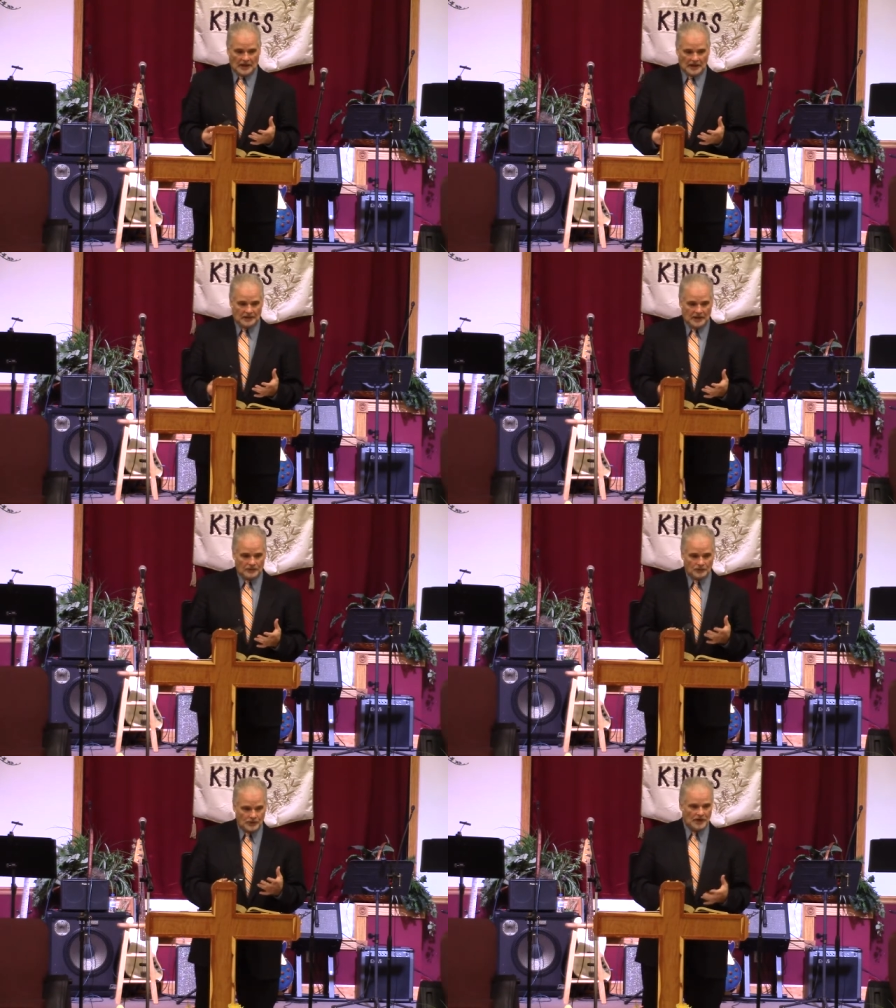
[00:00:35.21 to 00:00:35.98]
and,
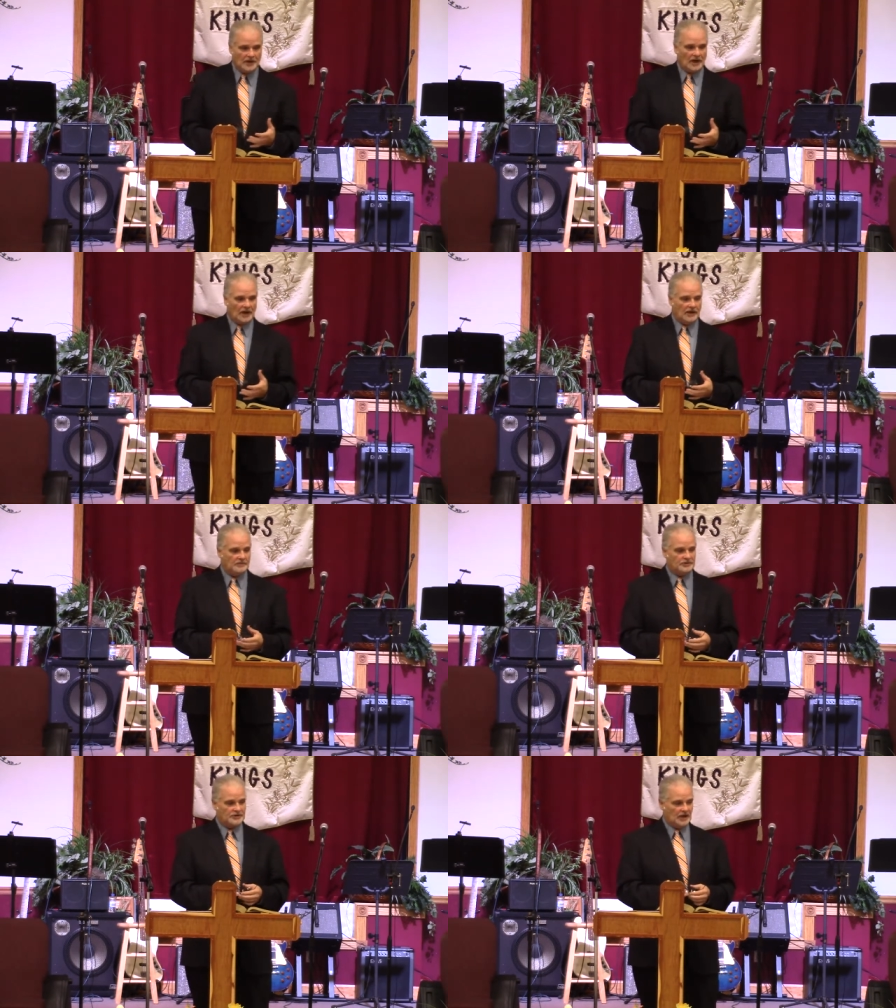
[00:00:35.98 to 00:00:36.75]
and really got
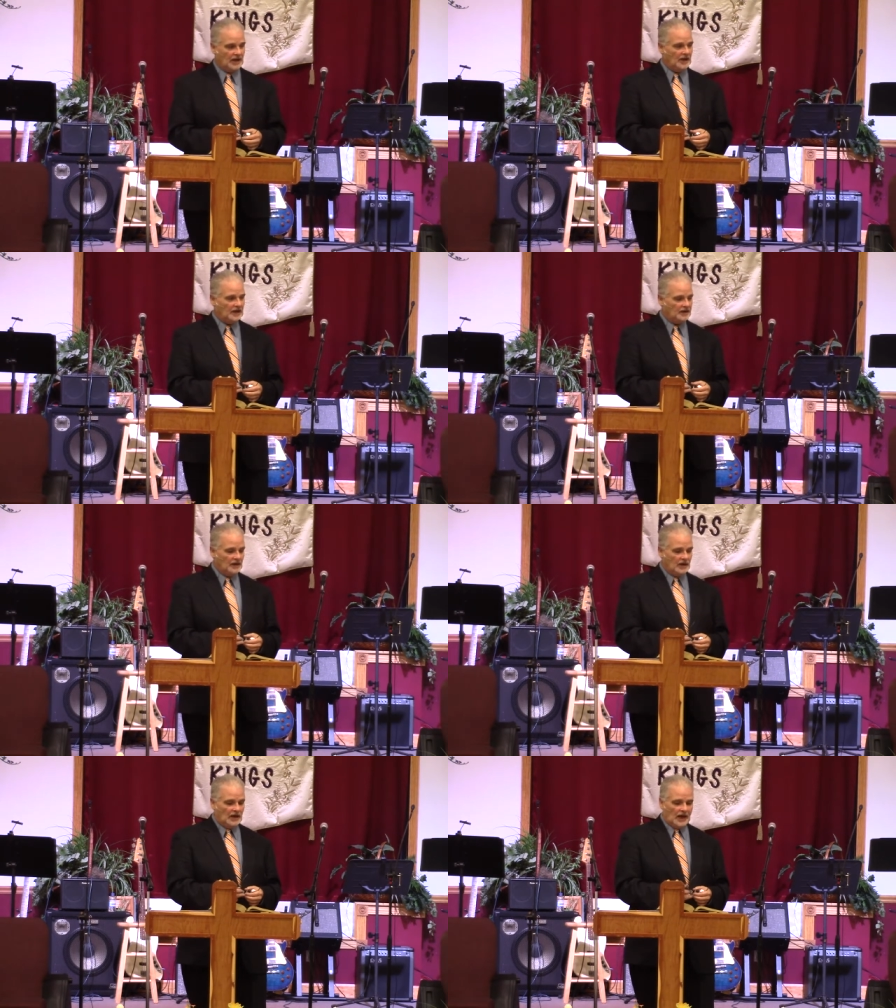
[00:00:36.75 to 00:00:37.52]
upset,
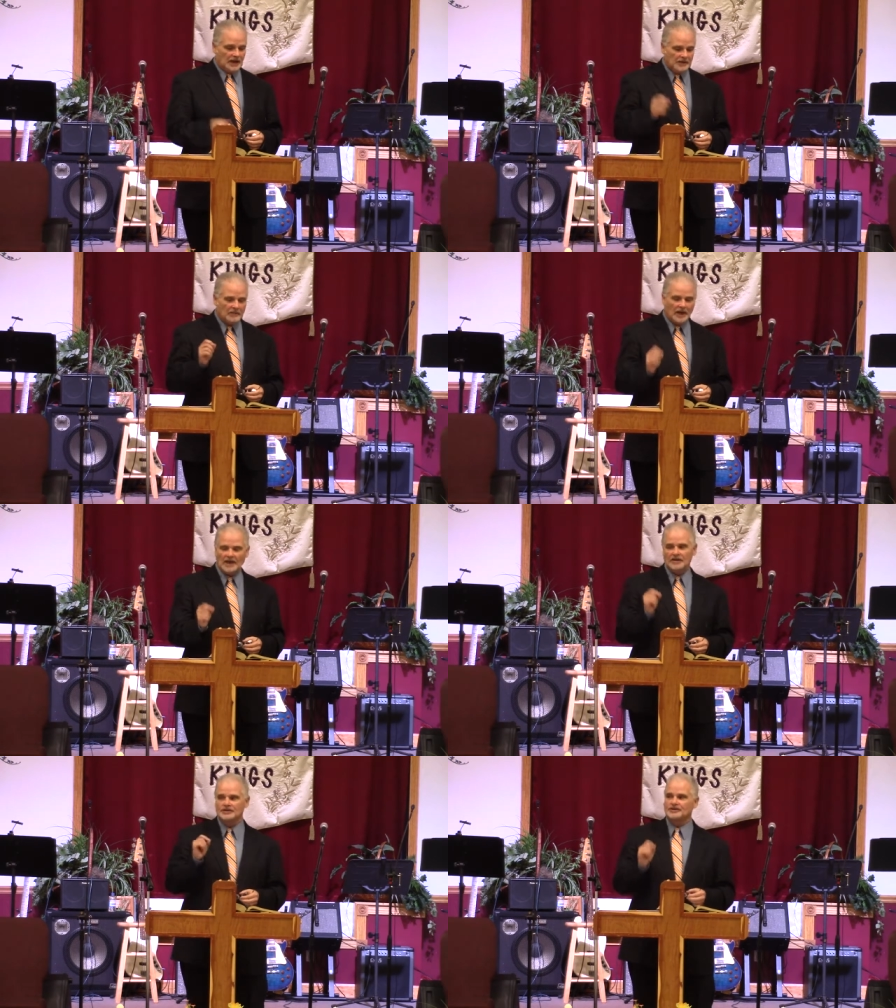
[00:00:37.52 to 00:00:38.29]
and he
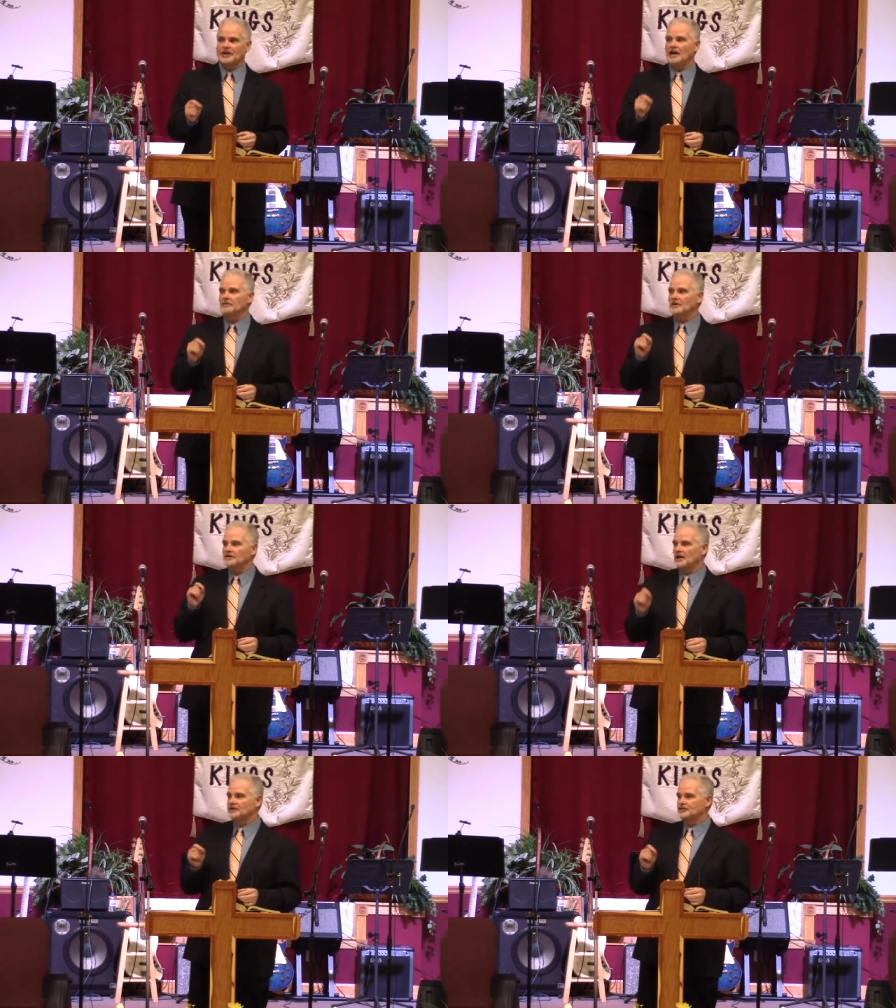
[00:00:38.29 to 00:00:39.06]
made a
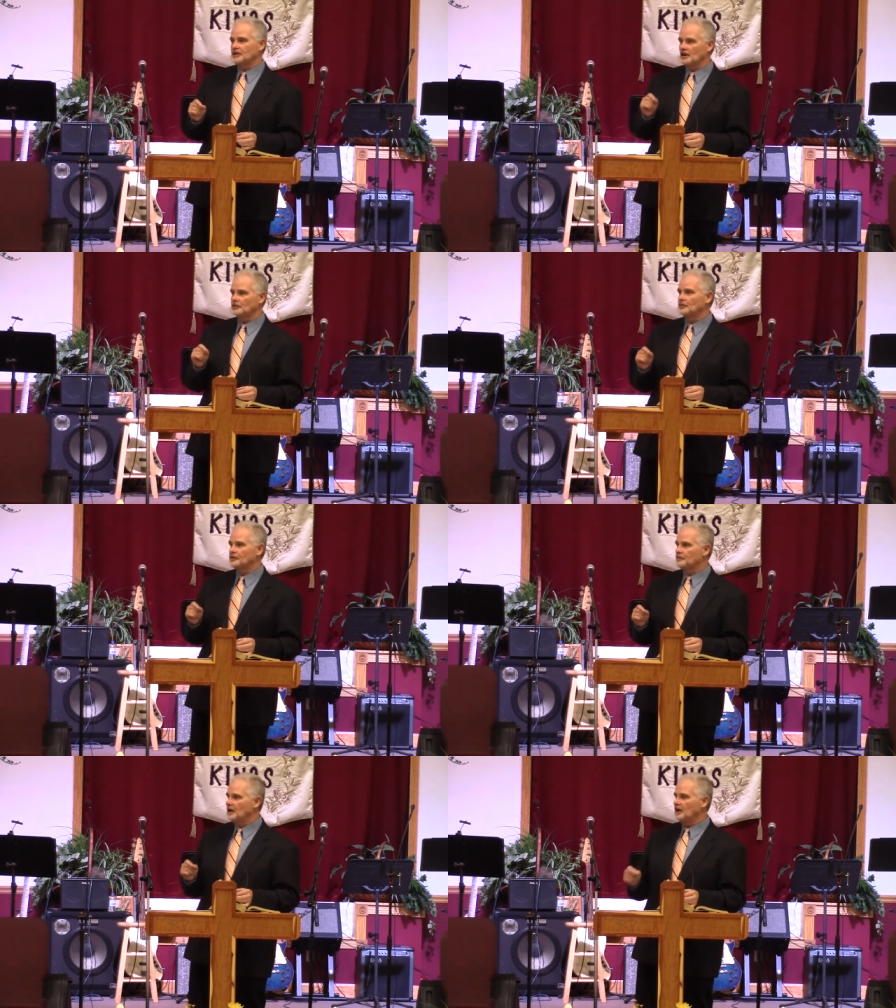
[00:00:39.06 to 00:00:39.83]
statement that stuck
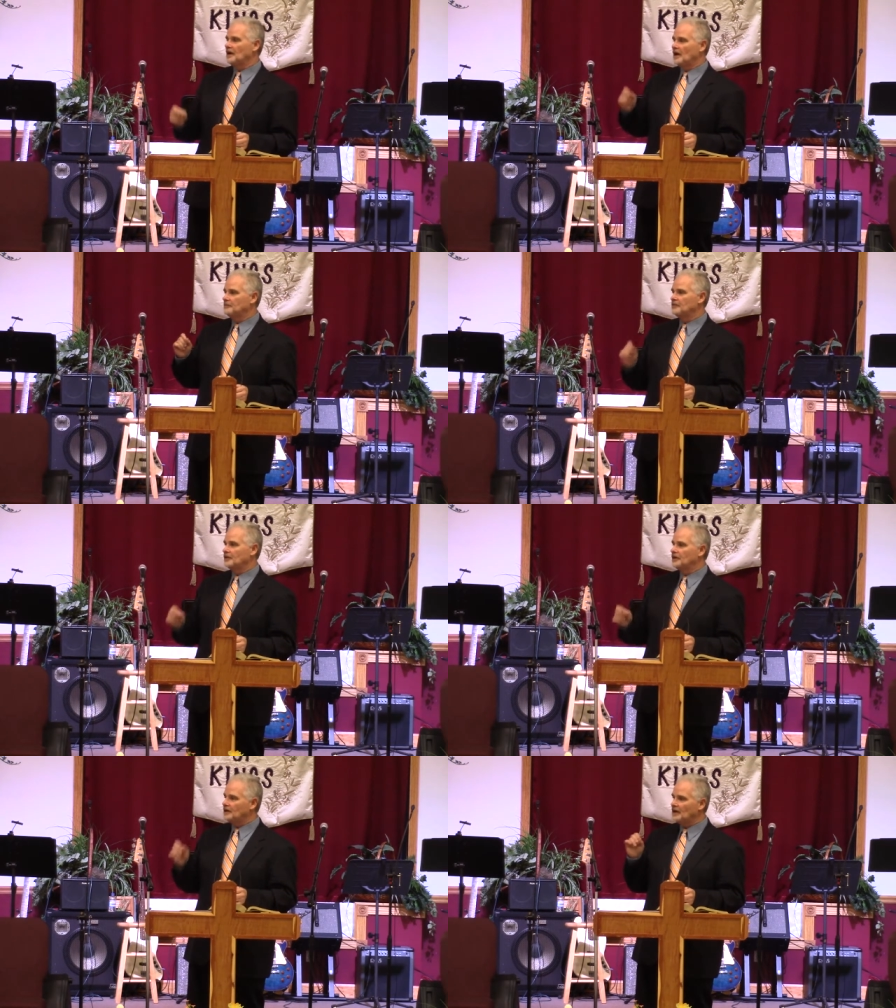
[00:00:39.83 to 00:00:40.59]
with me, and I'm
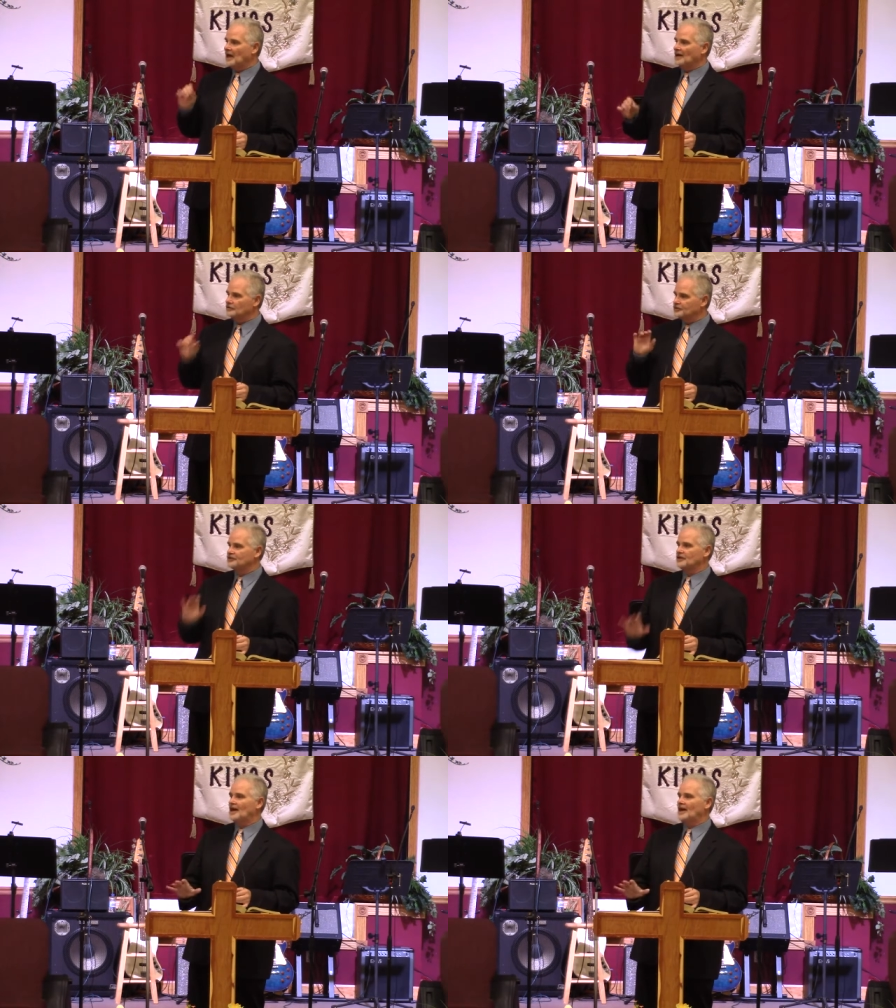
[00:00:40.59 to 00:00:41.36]
thinking, how
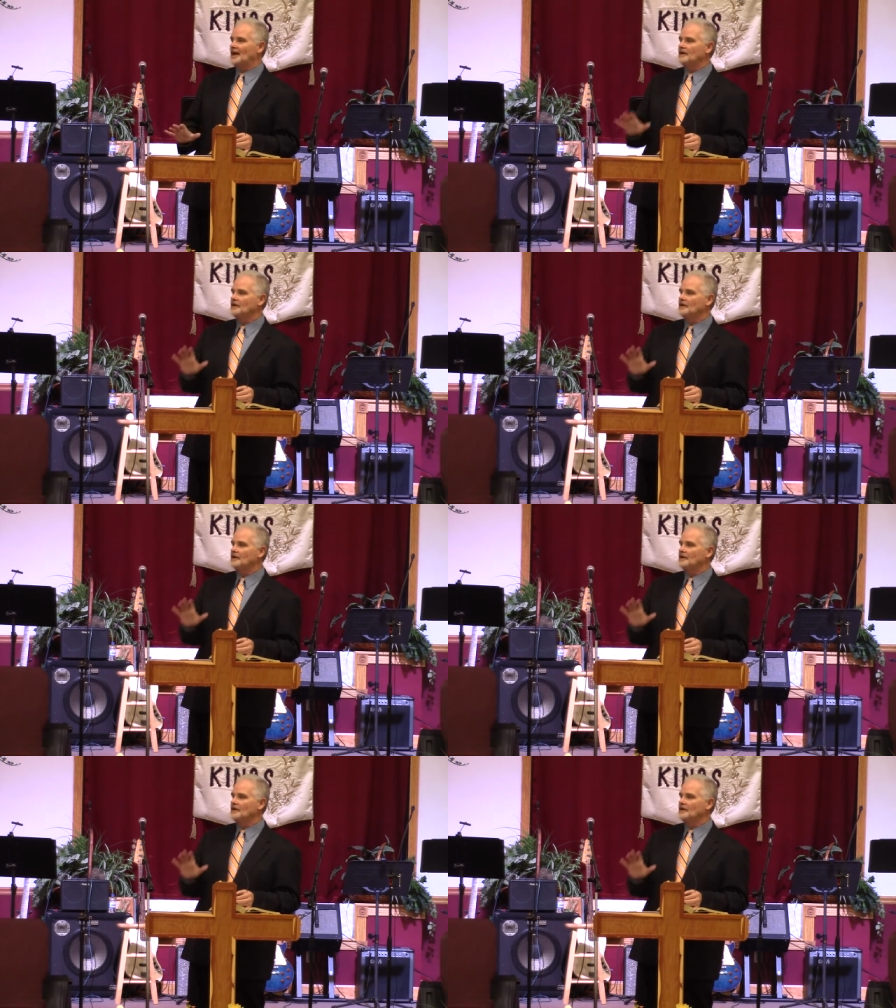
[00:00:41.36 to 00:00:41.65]
sad,